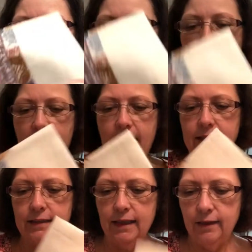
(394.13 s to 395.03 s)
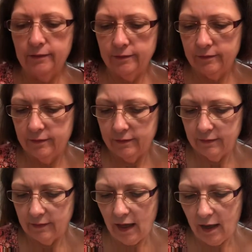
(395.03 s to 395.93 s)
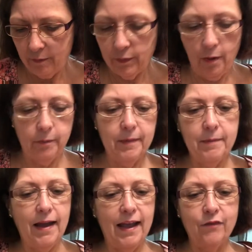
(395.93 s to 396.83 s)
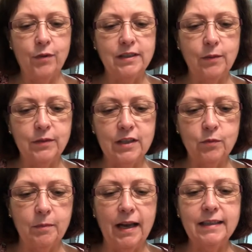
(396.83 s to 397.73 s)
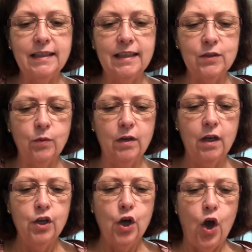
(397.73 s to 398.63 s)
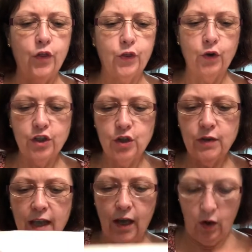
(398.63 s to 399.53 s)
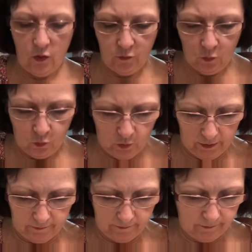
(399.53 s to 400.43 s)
And I'm probably about halfway done with this one, but I did this one on 32 count over one.